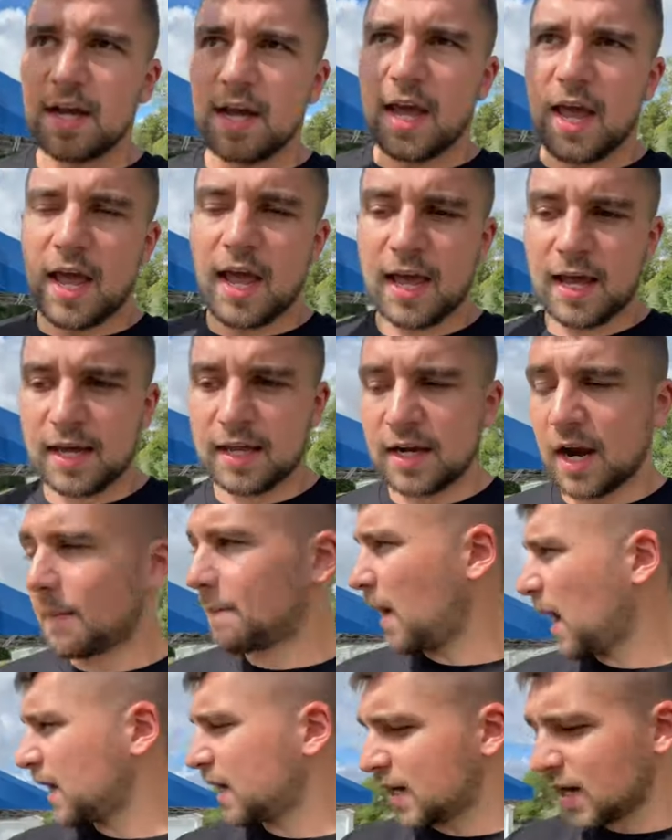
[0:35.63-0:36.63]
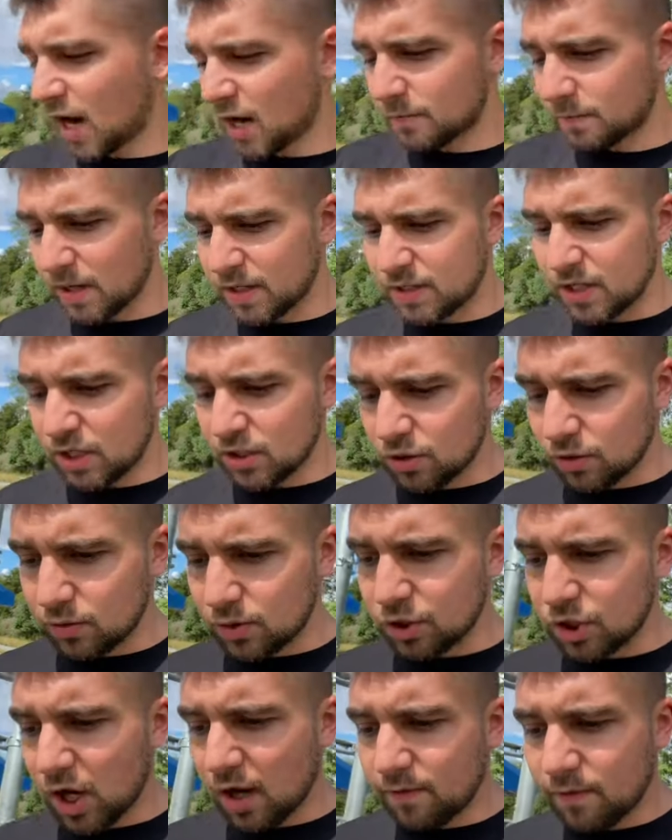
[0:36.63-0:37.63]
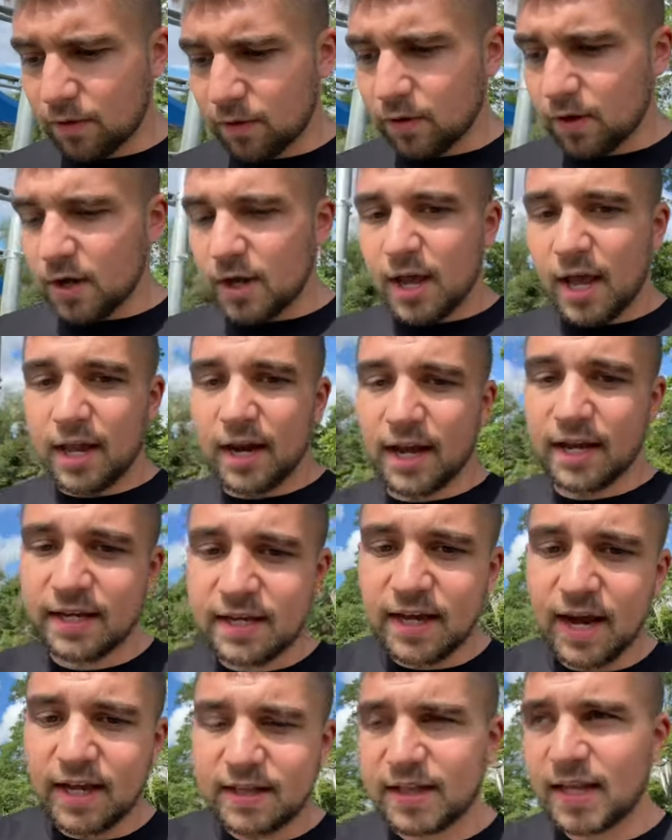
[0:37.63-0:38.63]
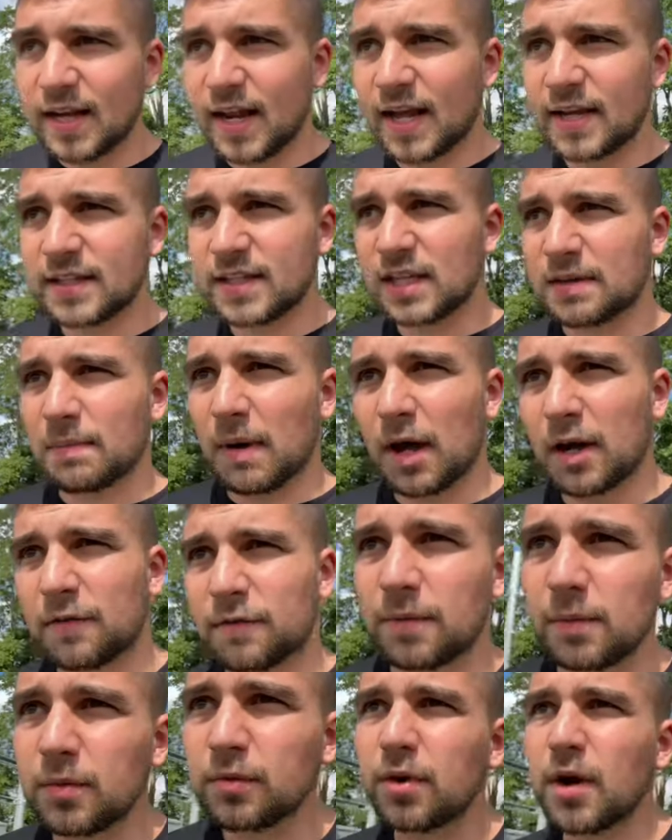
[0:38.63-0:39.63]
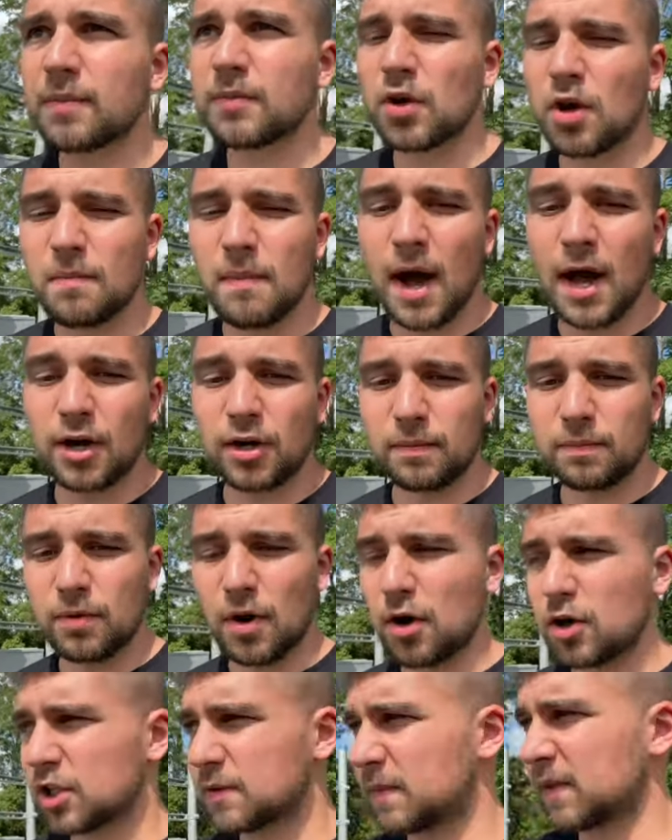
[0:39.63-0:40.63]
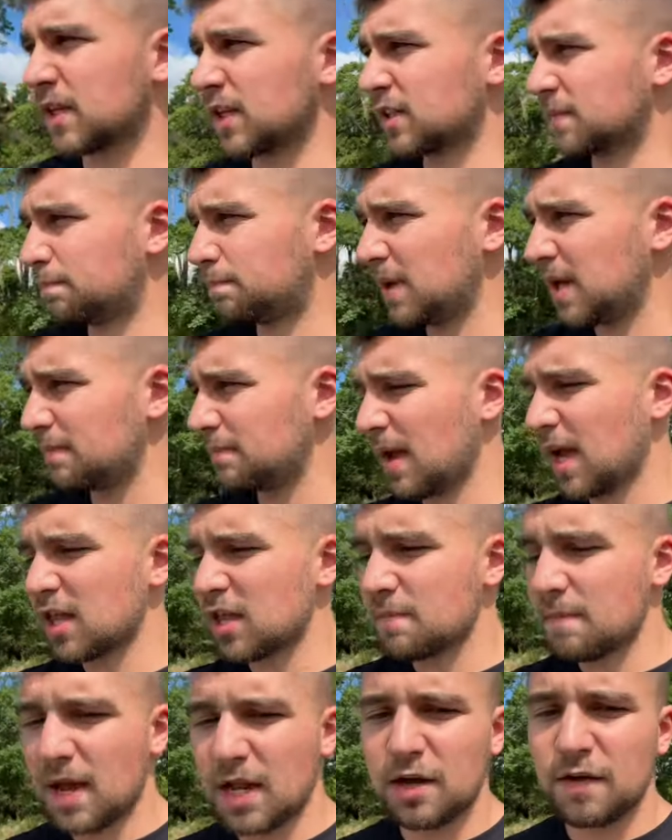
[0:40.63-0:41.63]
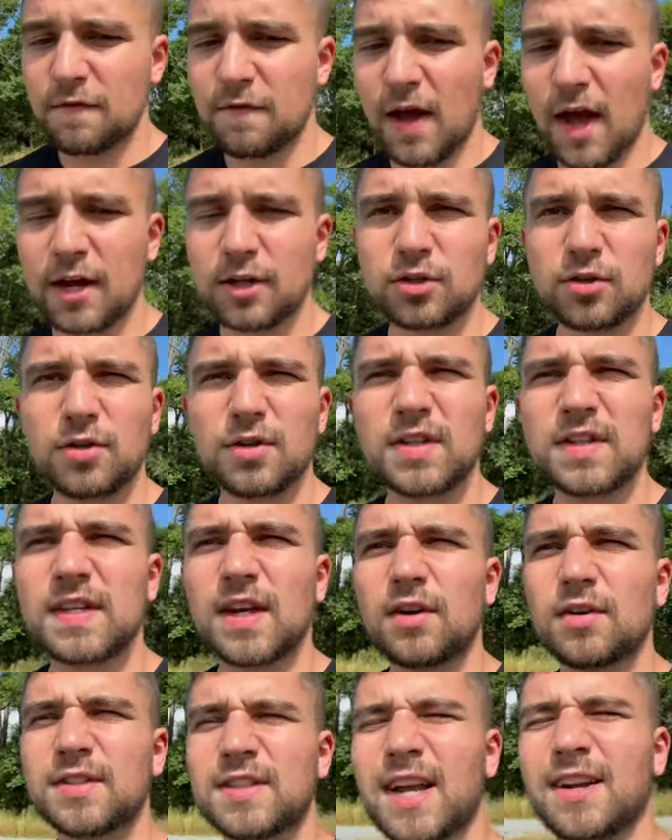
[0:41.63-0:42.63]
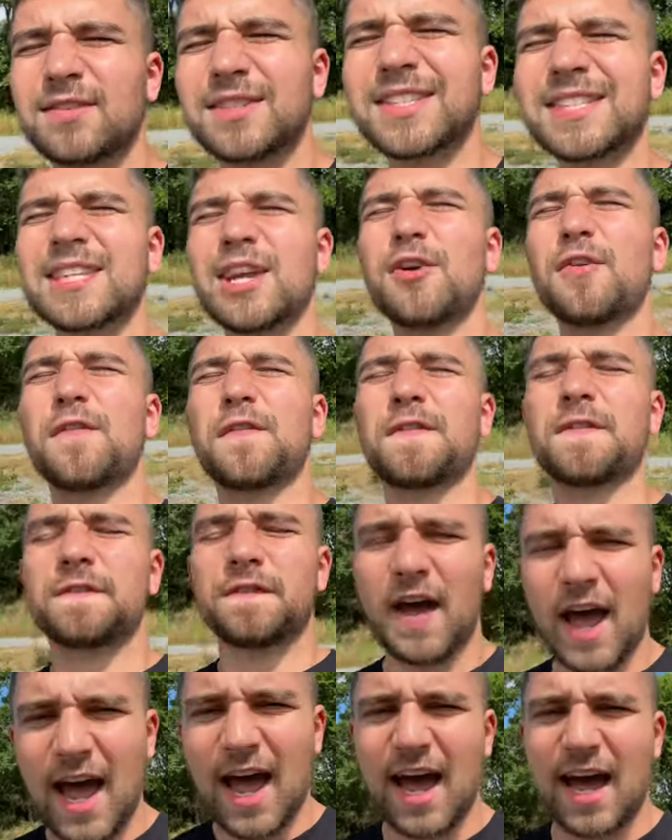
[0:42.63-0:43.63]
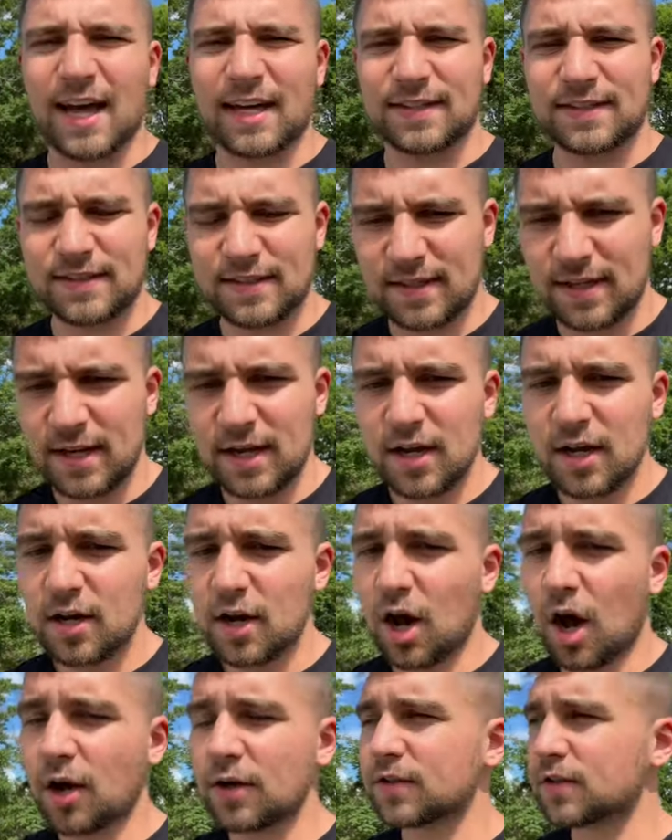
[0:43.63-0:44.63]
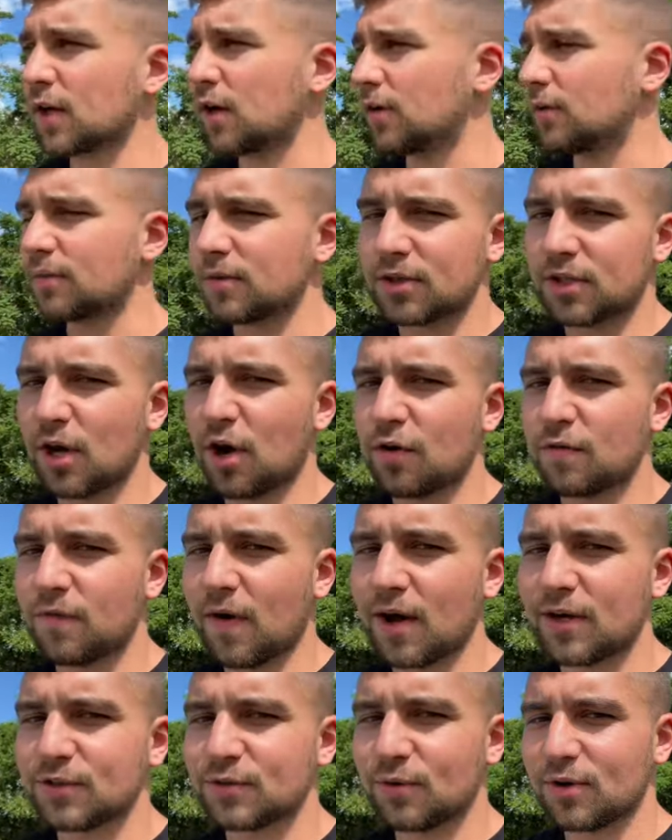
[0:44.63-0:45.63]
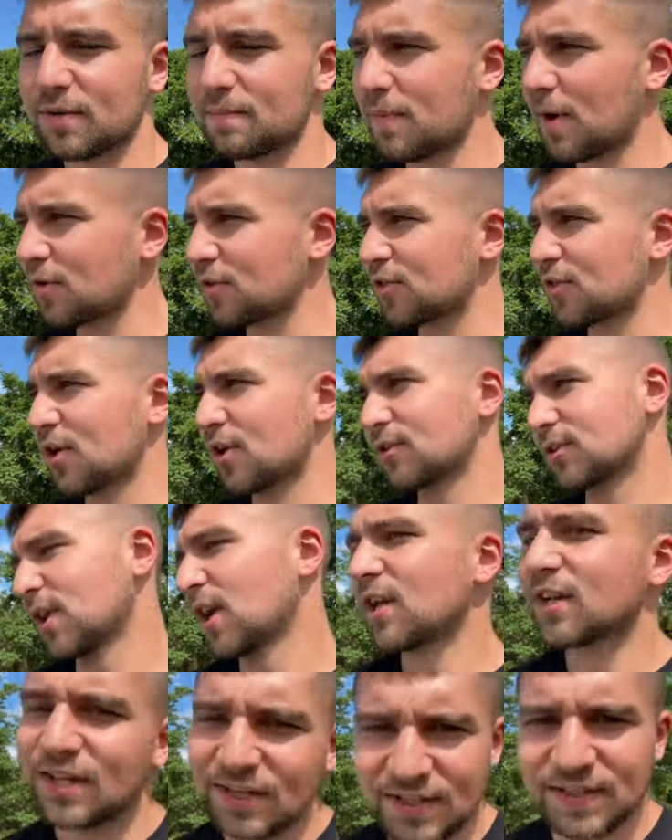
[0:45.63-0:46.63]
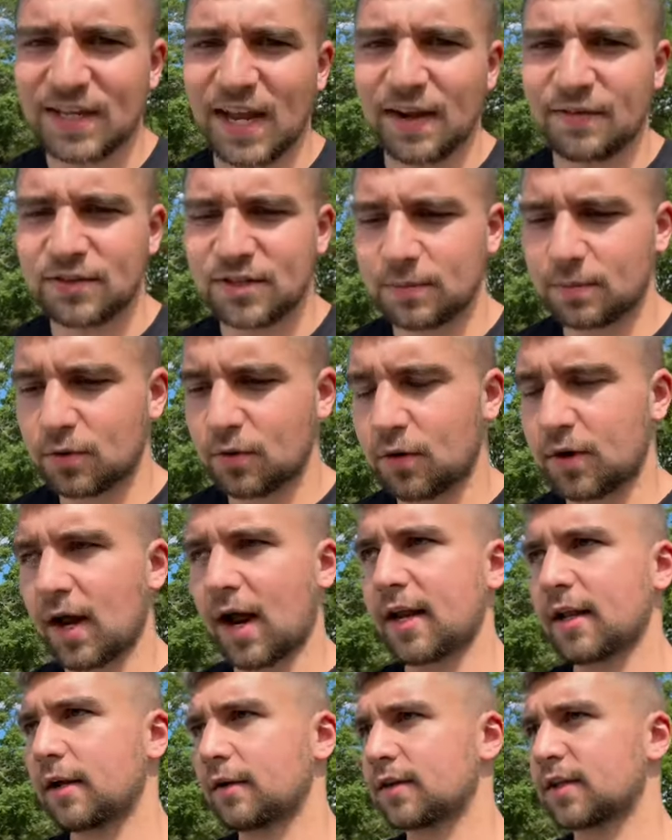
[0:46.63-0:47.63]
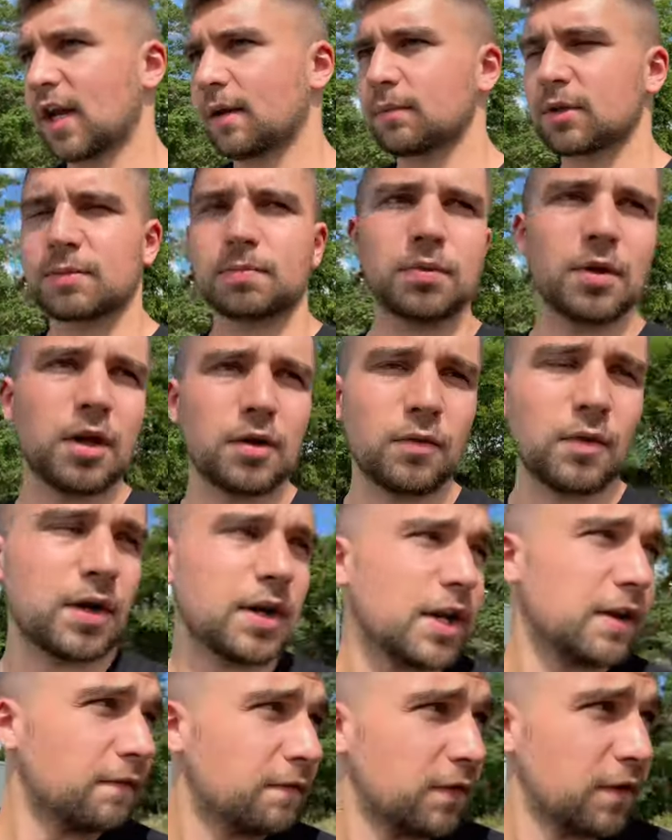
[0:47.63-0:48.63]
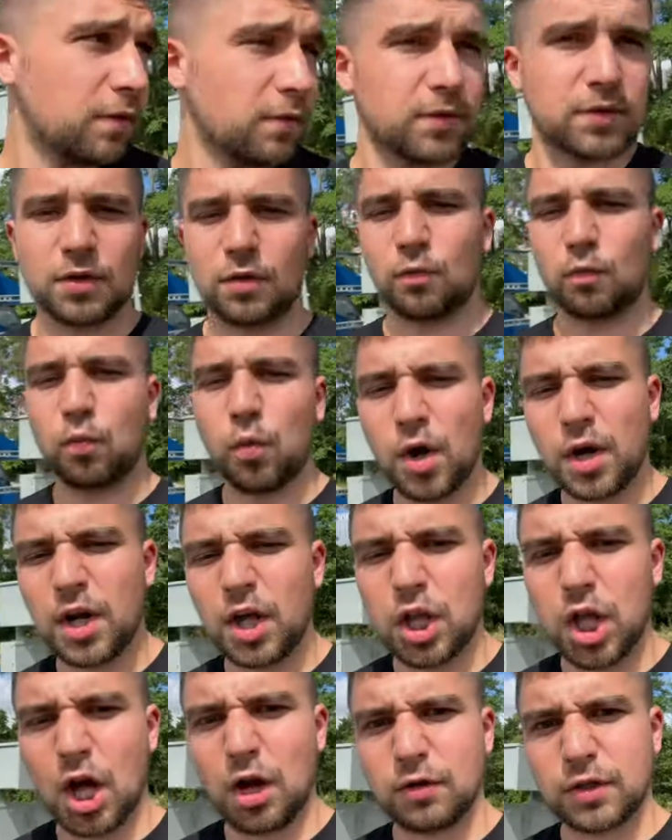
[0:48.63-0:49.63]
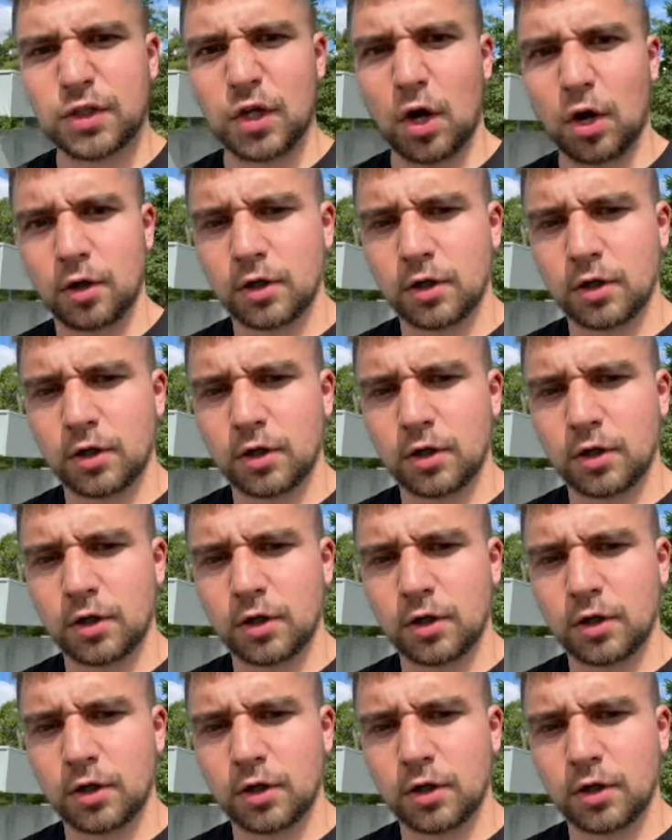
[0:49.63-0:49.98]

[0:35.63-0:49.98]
And I'm mining out of my digital shovel, and I got that ASIC miner from Crypto Miner Bros because Bitmain, the manufacturer, sells out so fast. Also, code voskcoin to both of those to save some coin. I know, shameless plug. What an influencer. What a loser.